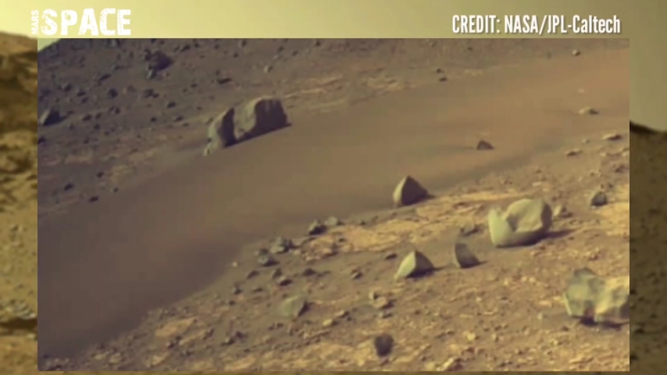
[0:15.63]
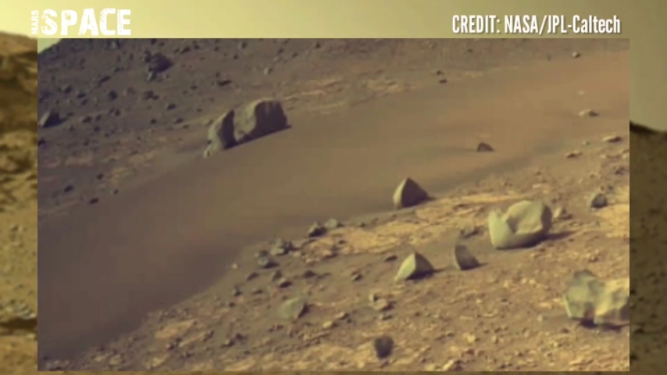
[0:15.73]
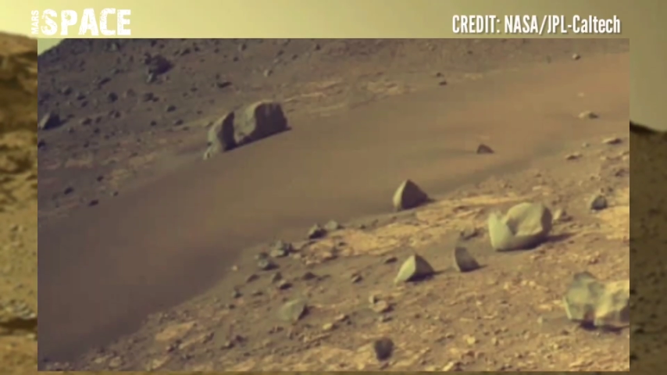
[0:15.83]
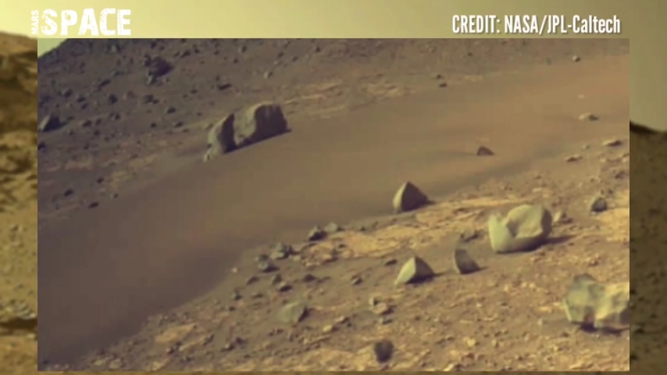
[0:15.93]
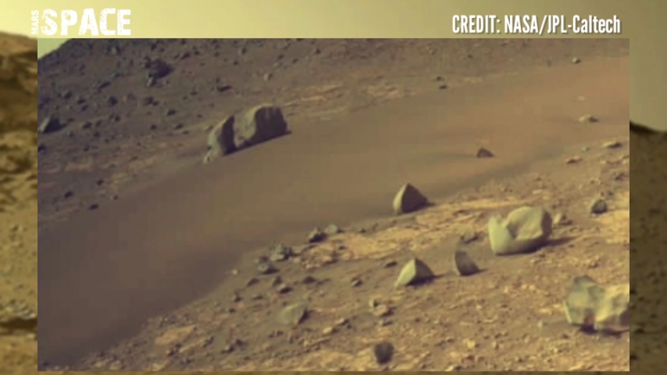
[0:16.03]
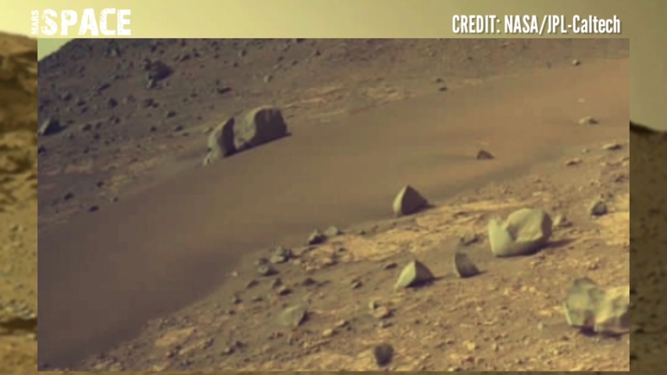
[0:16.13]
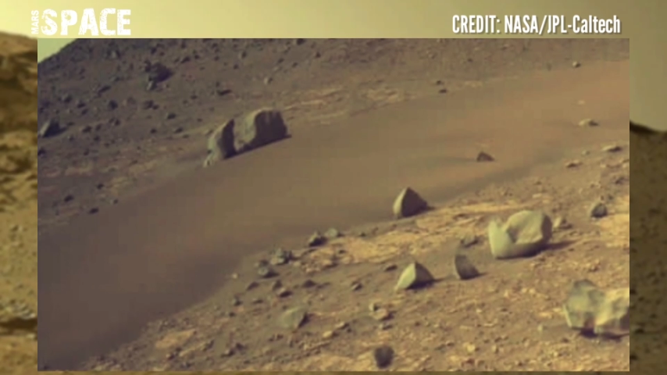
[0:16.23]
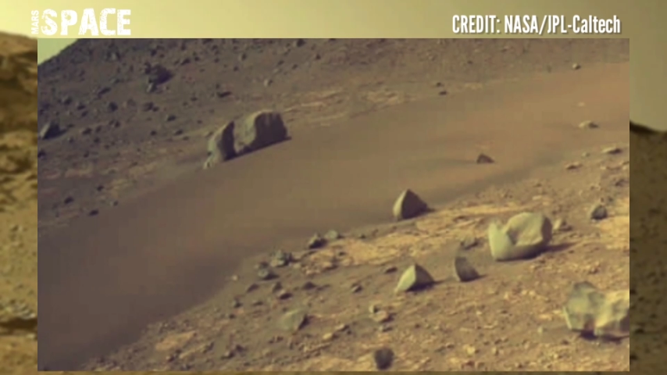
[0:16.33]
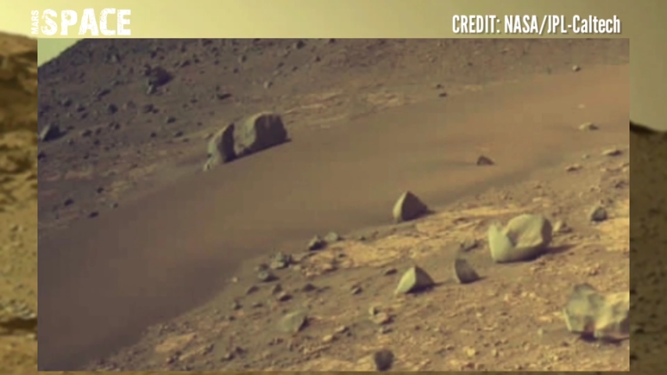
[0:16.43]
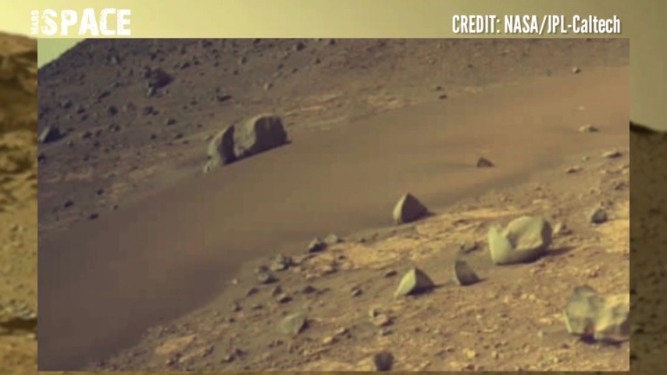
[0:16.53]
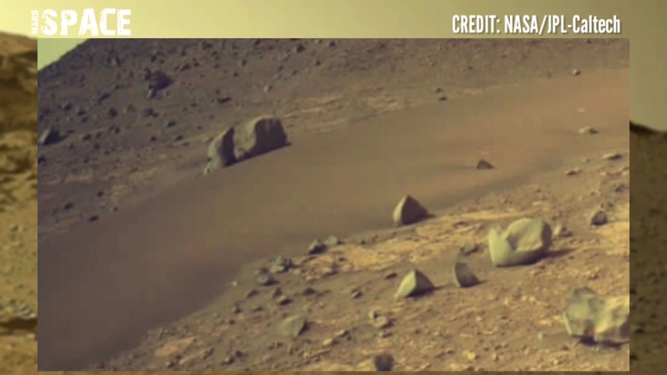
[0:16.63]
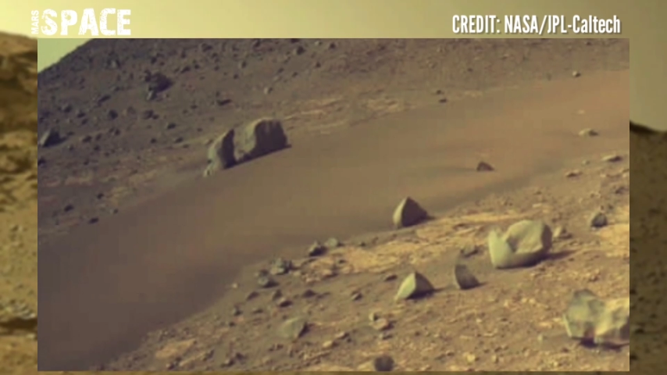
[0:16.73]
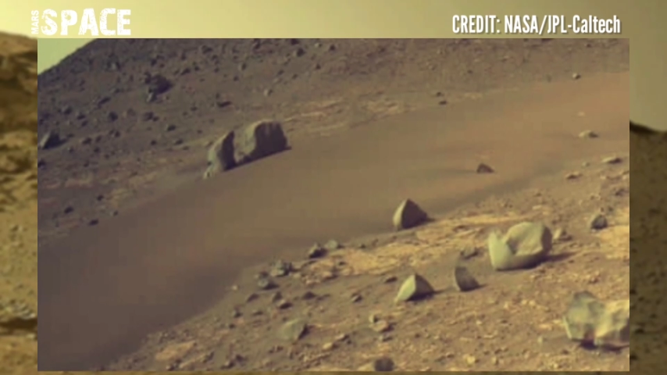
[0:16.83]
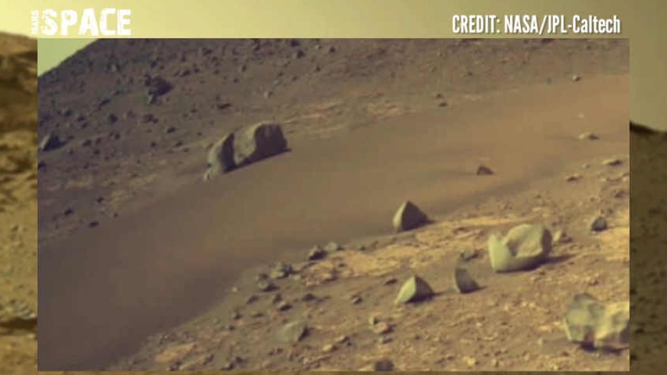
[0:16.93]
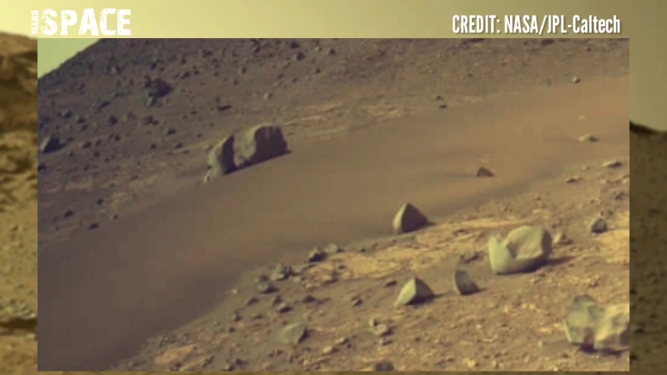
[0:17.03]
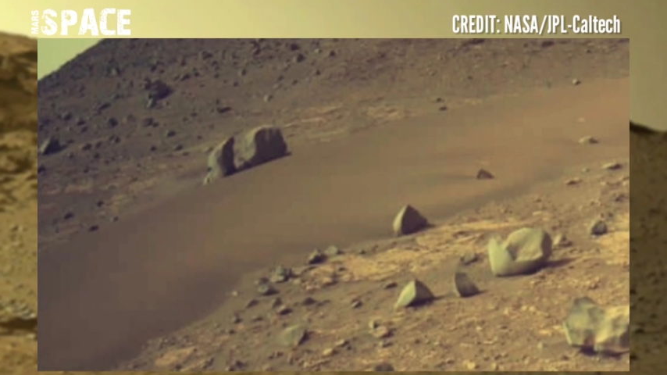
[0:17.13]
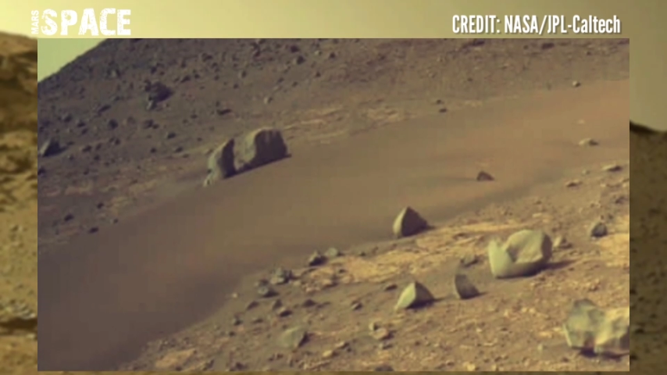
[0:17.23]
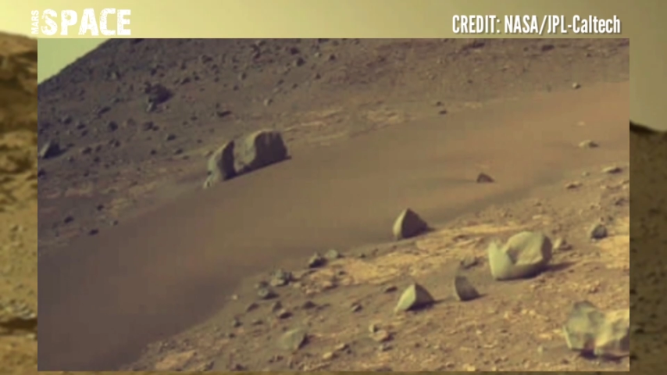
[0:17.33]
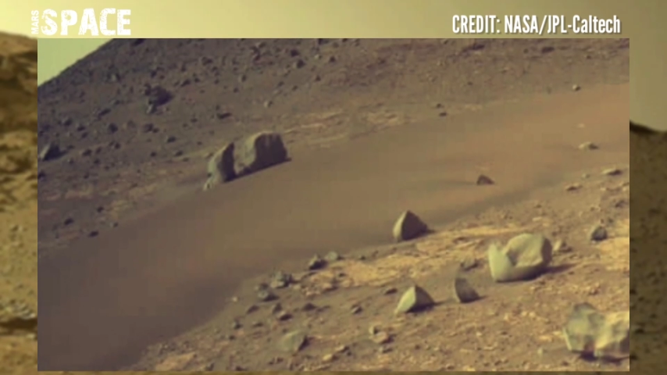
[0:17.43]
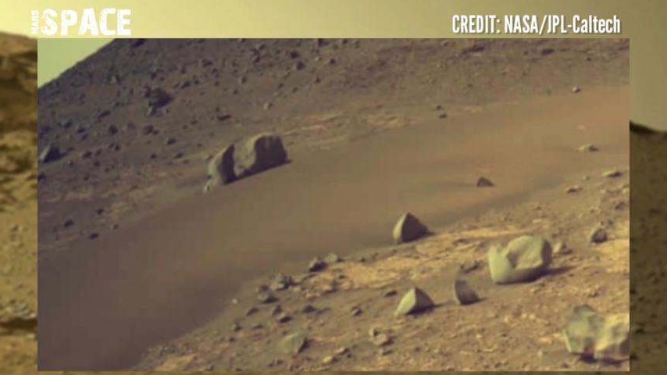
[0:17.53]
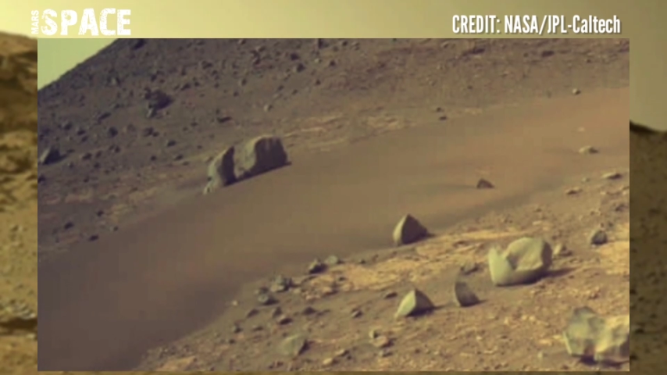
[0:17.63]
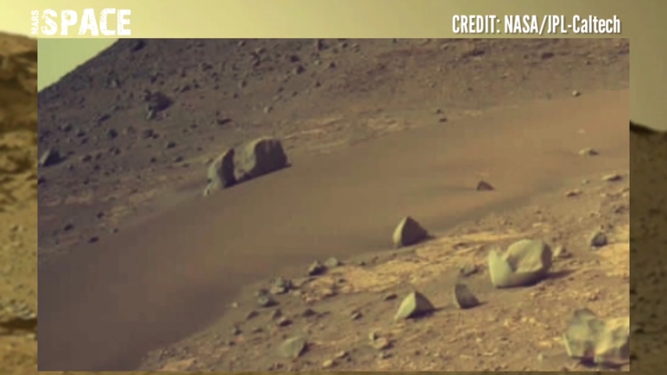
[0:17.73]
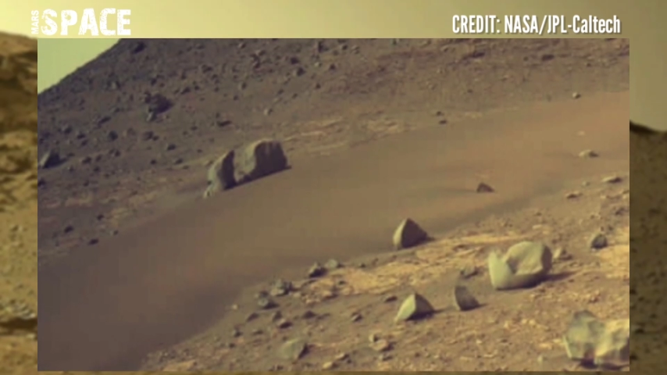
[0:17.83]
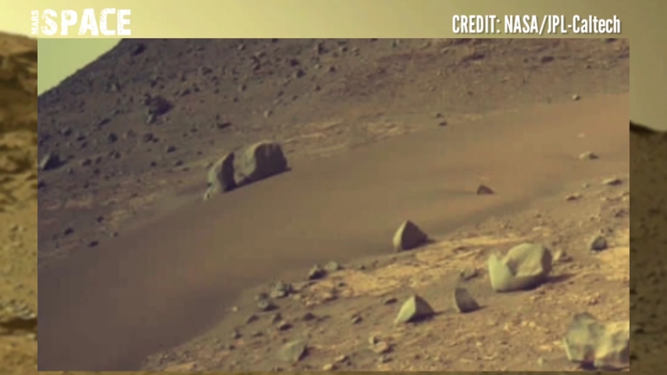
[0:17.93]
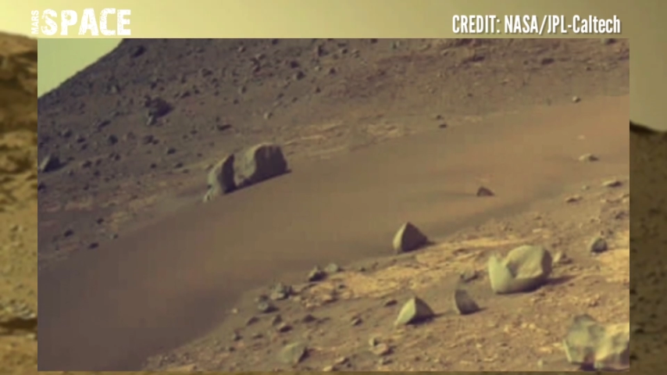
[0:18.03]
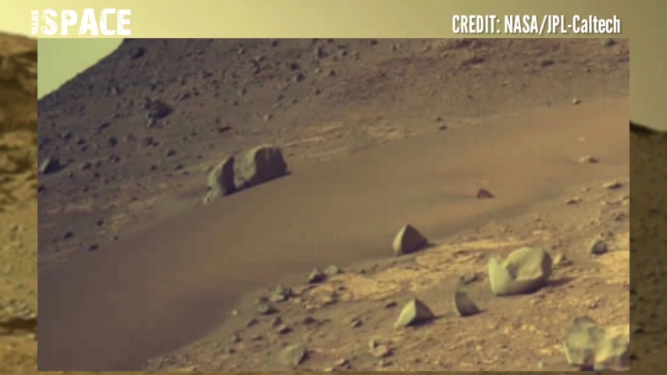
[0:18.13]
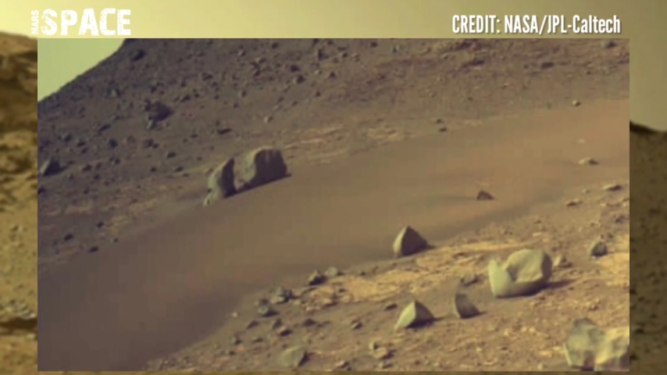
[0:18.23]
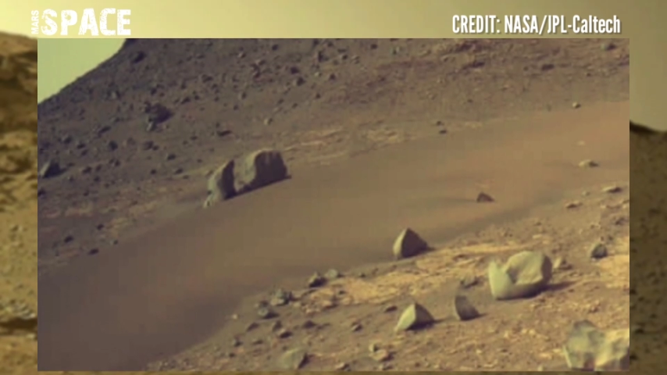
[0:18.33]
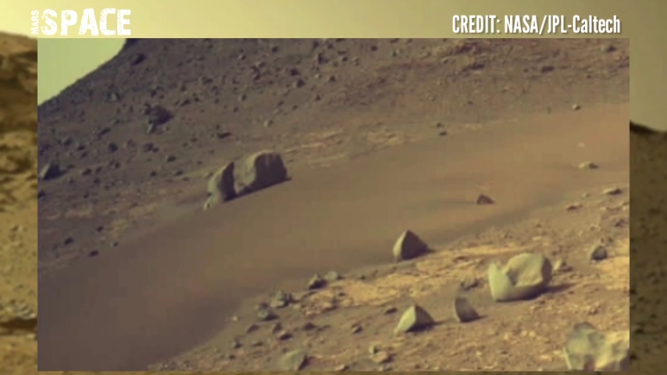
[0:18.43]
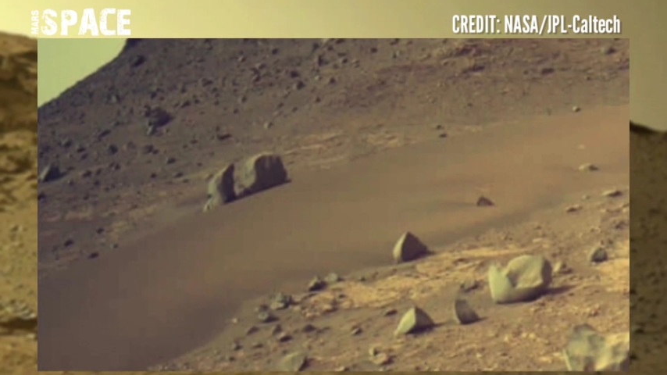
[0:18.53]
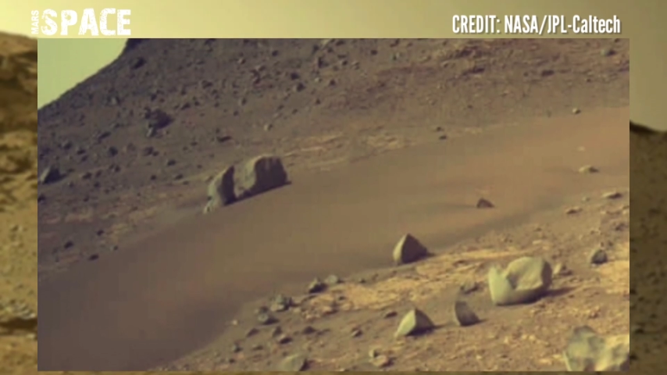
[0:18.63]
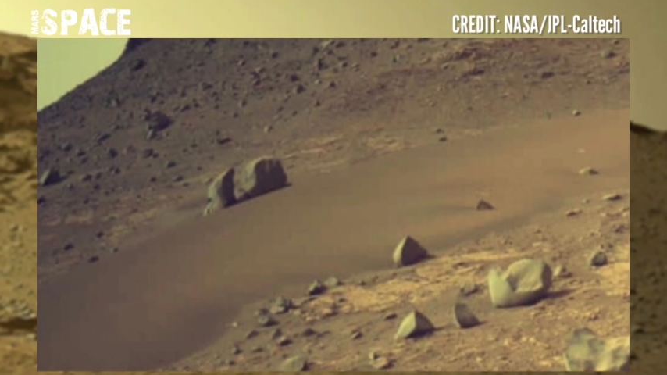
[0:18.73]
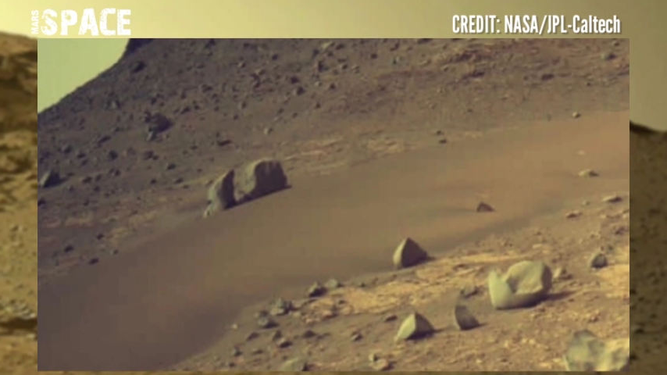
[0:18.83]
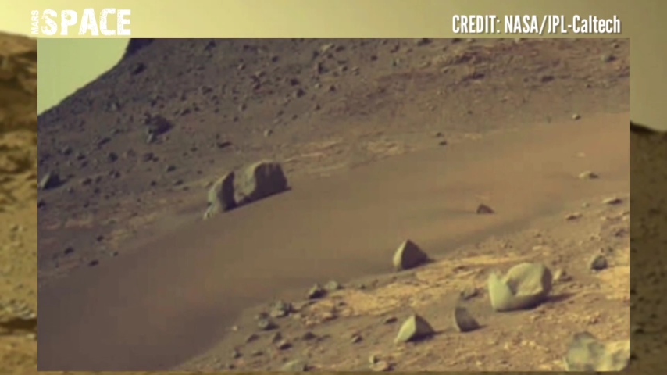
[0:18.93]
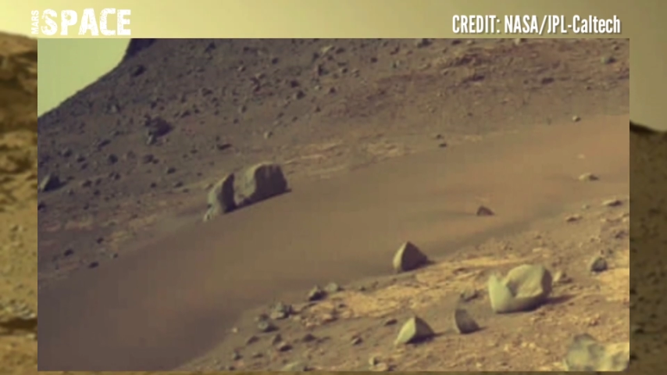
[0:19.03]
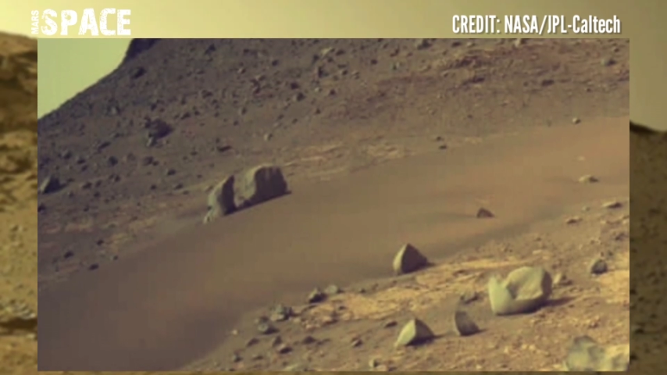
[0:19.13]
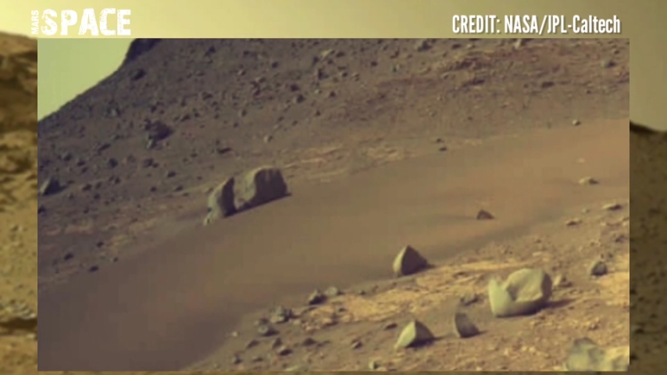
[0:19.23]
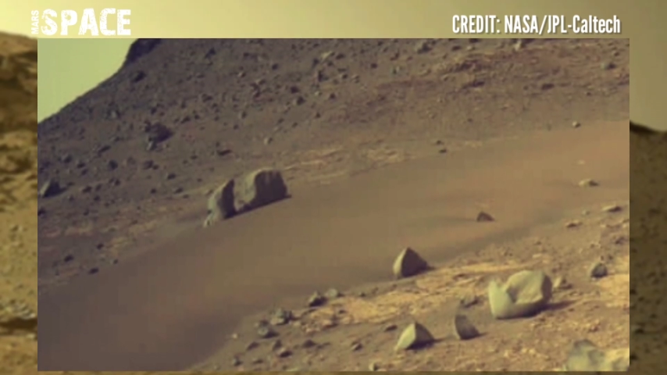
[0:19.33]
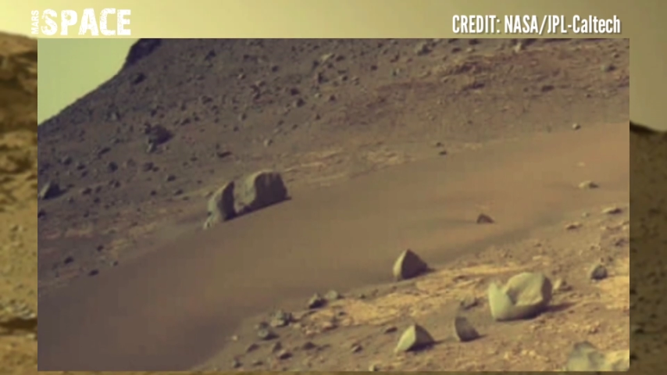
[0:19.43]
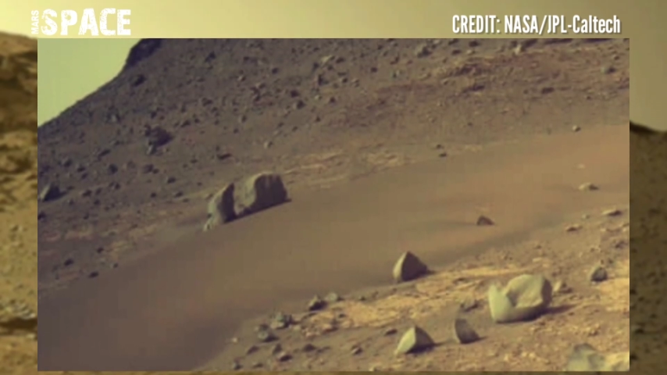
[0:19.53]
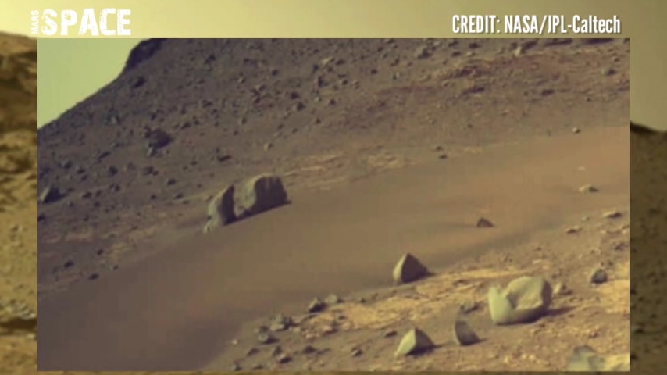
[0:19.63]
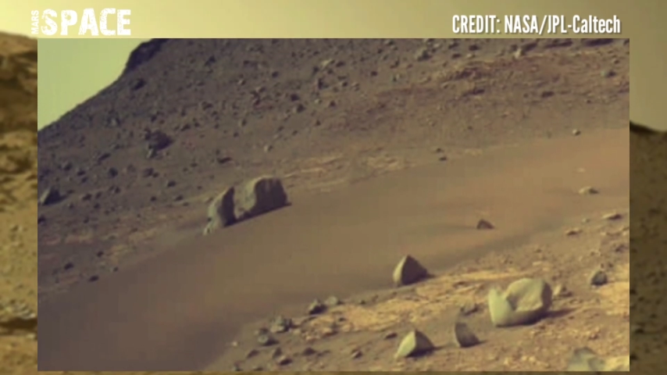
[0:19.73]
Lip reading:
(no speaker visible)